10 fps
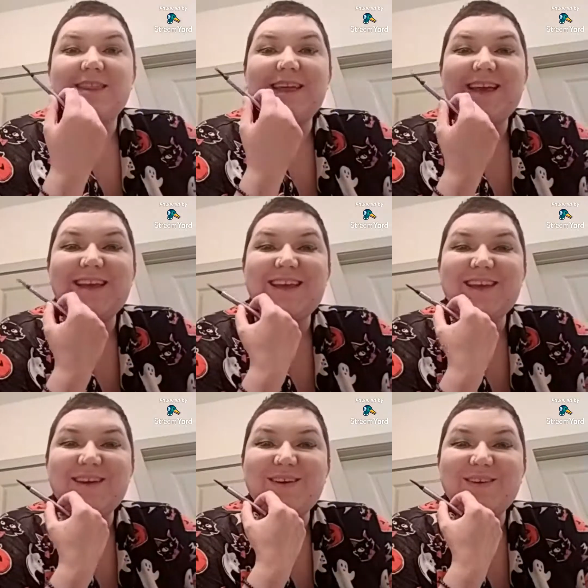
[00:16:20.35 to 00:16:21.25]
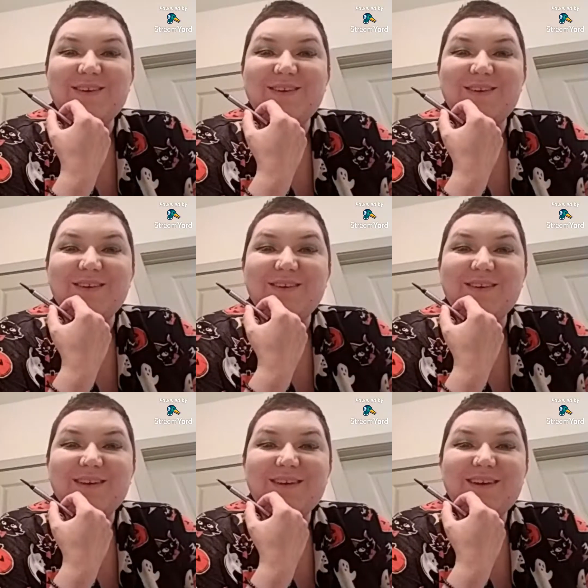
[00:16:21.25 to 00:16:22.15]
Thank you.
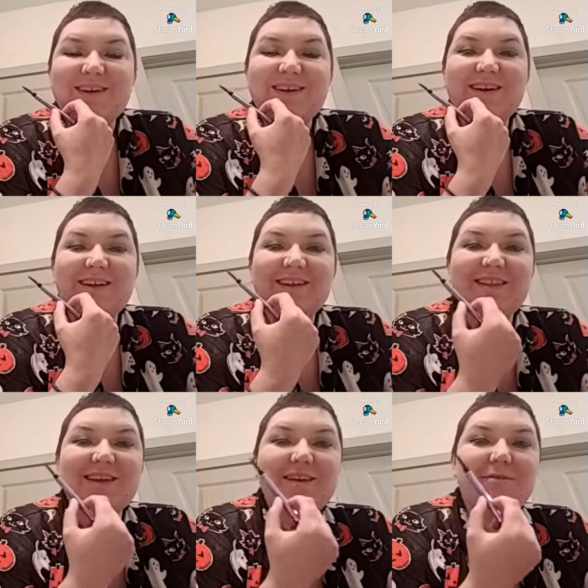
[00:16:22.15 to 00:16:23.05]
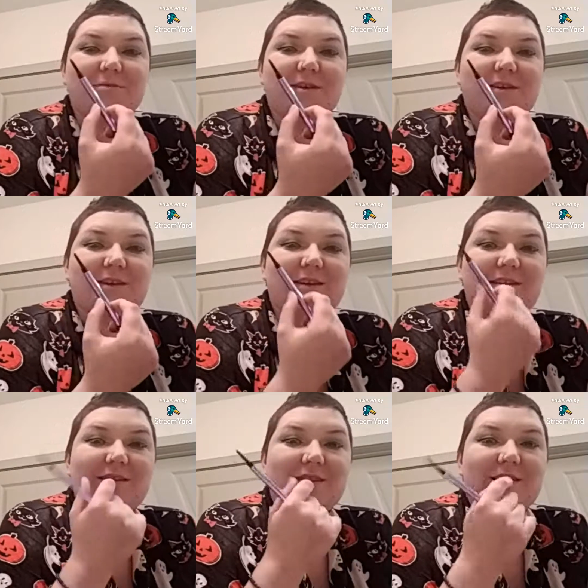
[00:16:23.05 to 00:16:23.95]
Thank you, really.
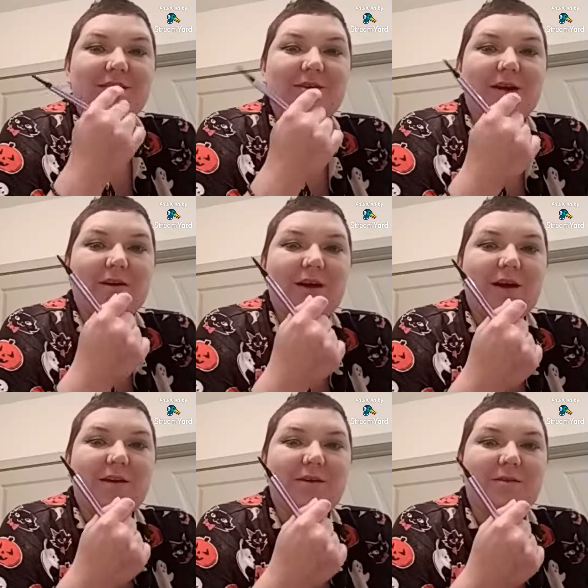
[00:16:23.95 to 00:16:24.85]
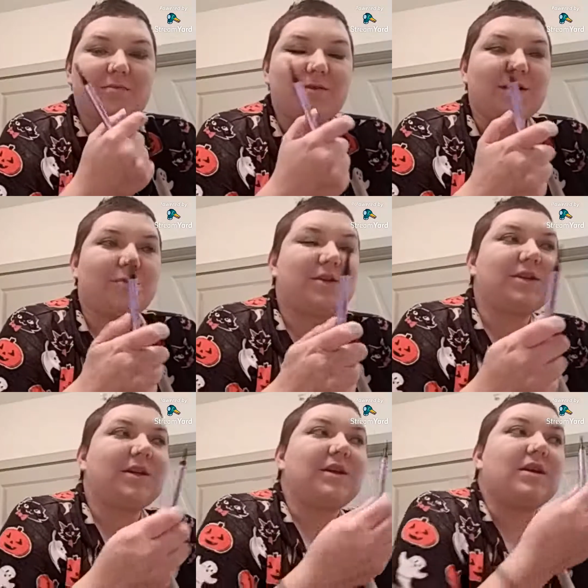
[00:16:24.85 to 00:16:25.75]
Thank you. I really
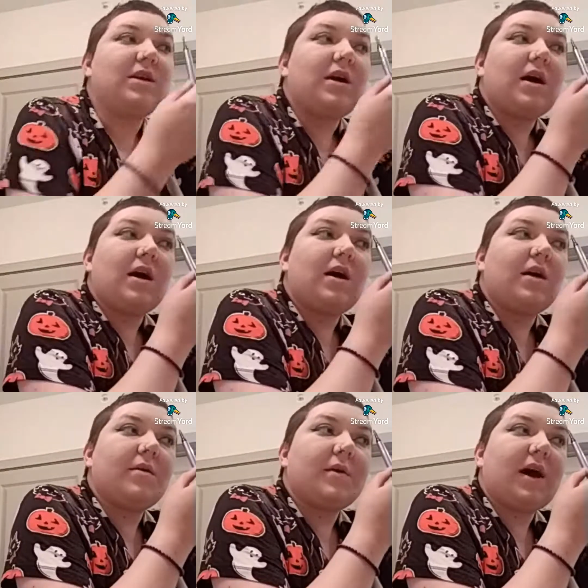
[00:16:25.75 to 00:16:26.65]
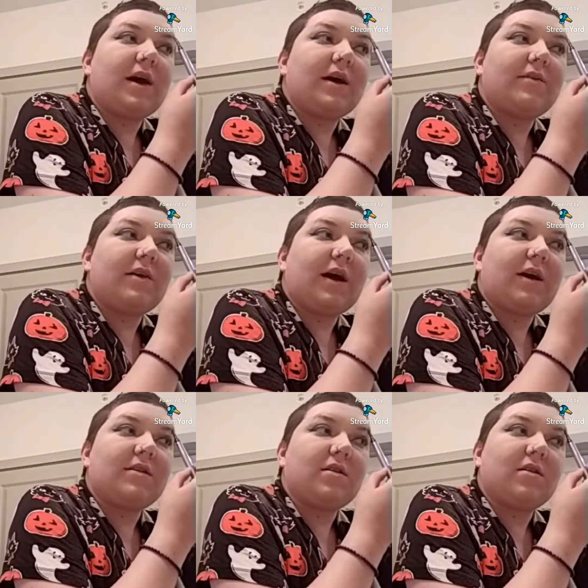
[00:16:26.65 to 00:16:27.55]
appreciate it. I have
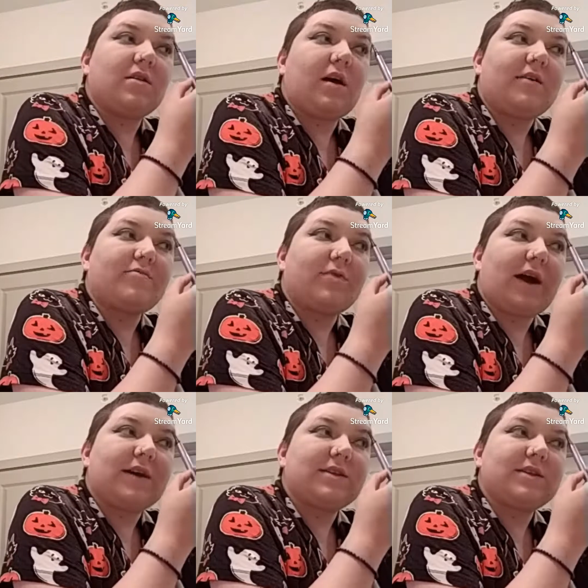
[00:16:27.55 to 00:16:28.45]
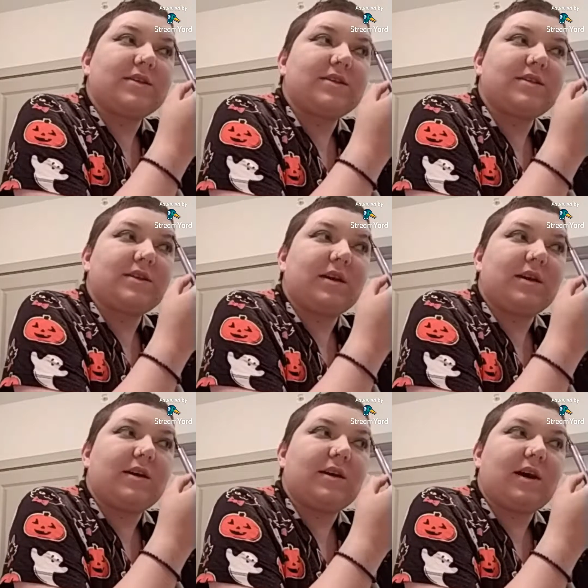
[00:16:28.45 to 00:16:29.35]
had a lot of practice.
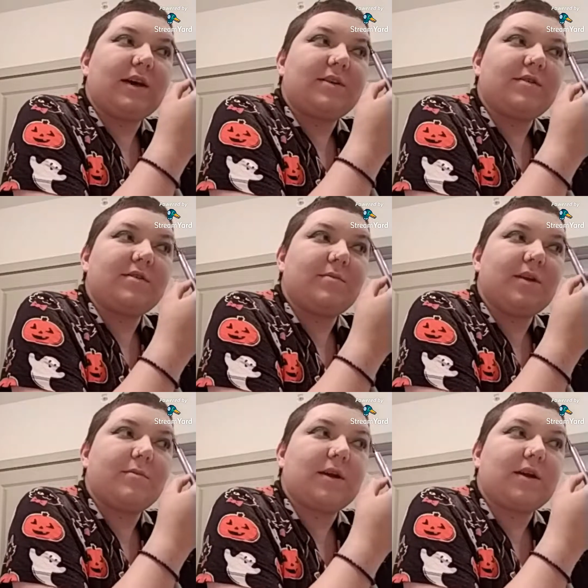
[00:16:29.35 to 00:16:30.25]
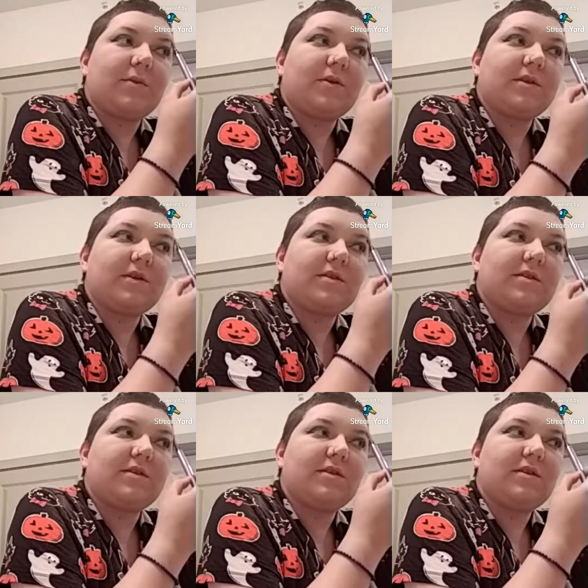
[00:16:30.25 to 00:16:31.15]
I used to be a makeup
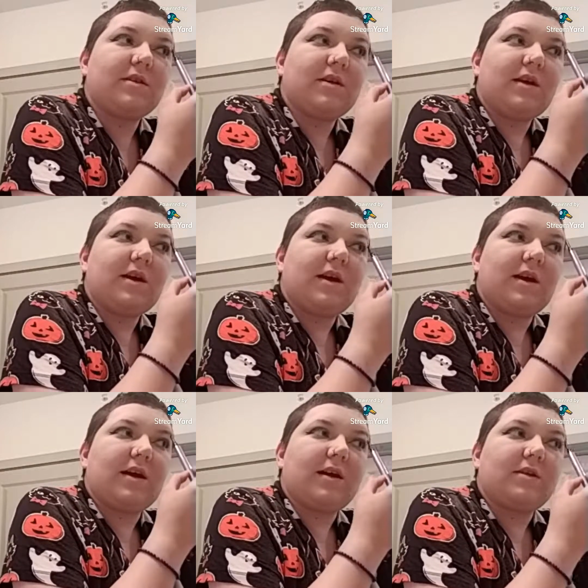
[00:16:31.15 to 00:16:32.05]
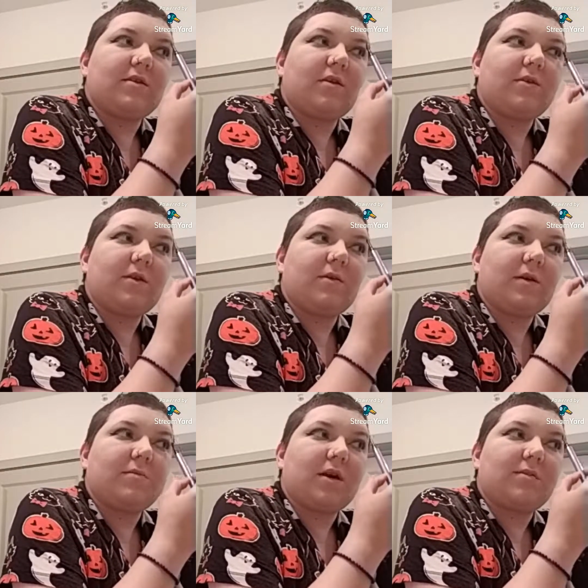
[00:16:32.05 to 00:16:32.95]
artist, and although I'm
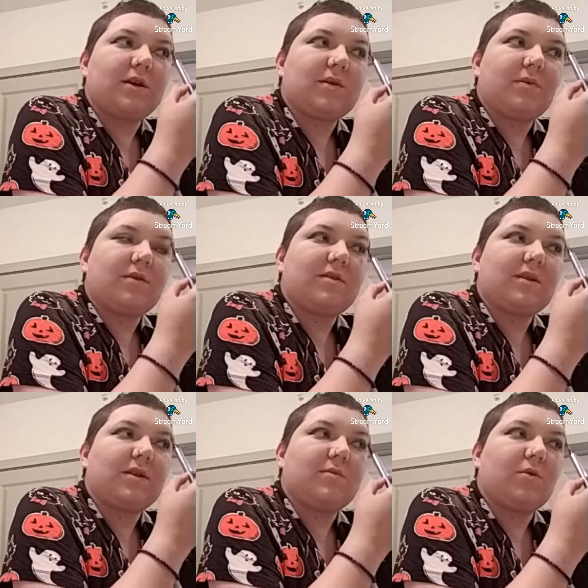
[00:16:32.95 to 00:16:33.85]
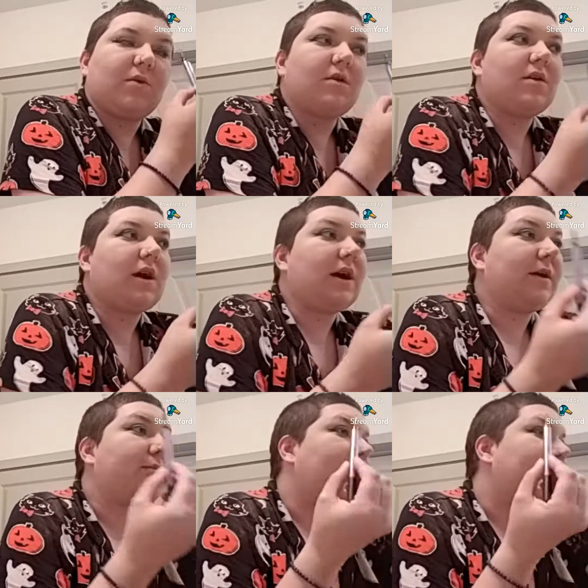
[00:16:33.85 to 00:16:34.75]
not a makeup artist anymore, I
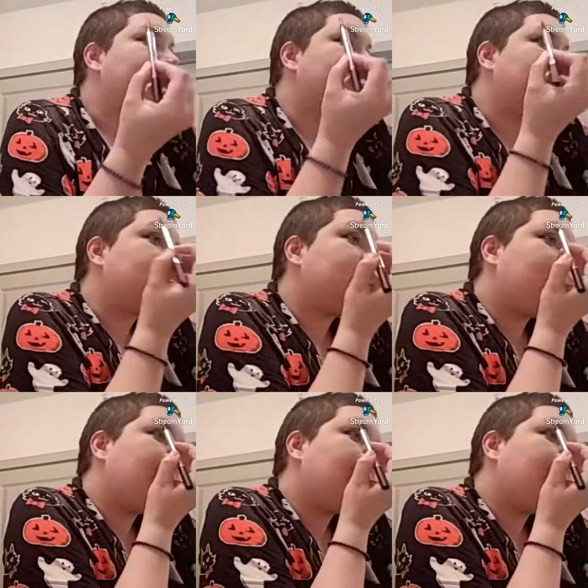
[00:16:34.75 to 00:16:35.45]
practice